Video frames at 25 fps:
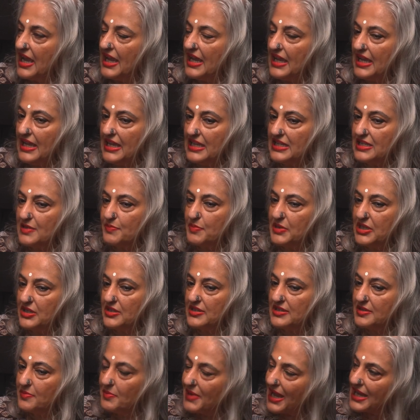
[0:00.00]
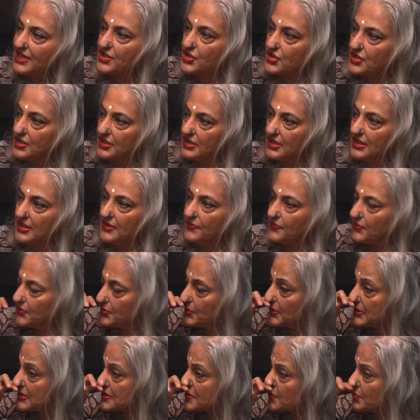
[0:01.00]
It's because imagine if
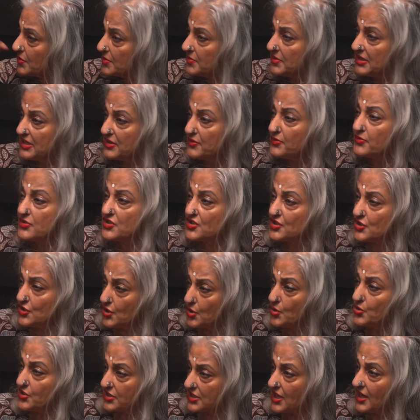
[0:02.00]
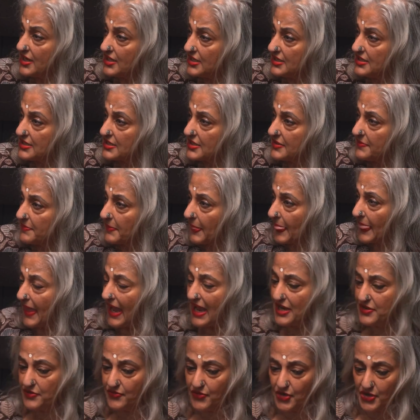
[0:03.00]
you as the woman are so tight
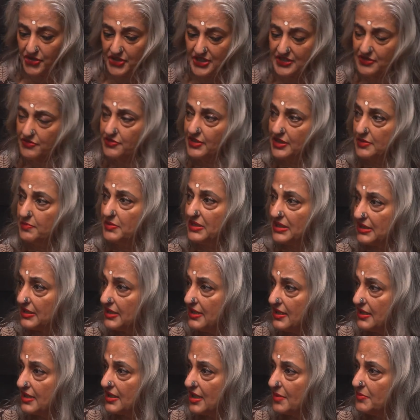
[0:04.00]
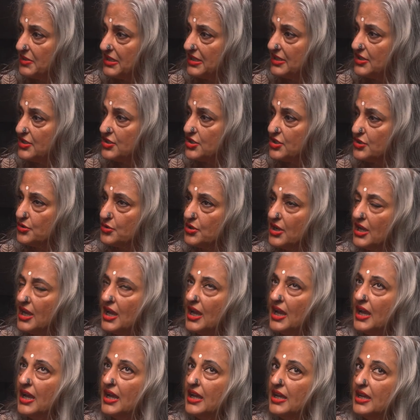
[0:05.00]
and you've got this great big thing coming into you,
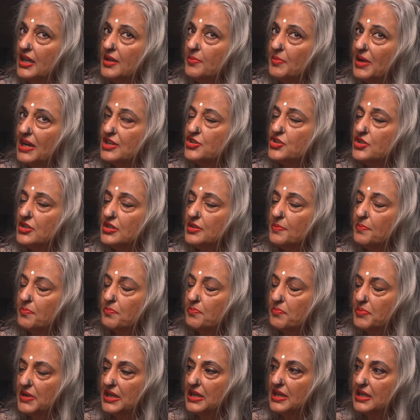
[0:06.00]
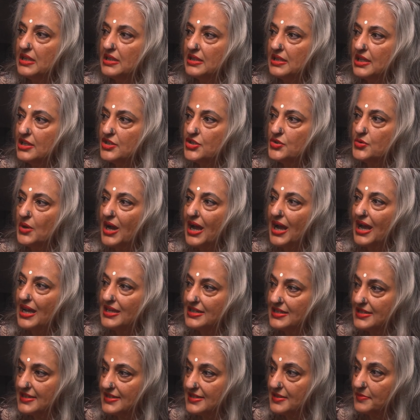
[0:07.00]
imagine the pain that you're
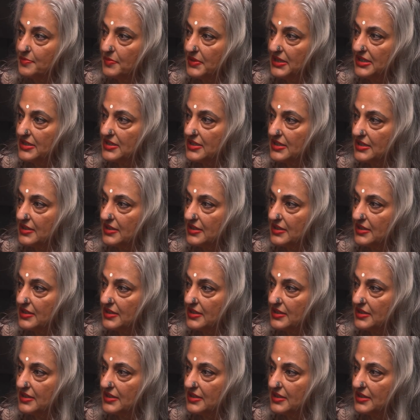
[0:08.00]
anticipating.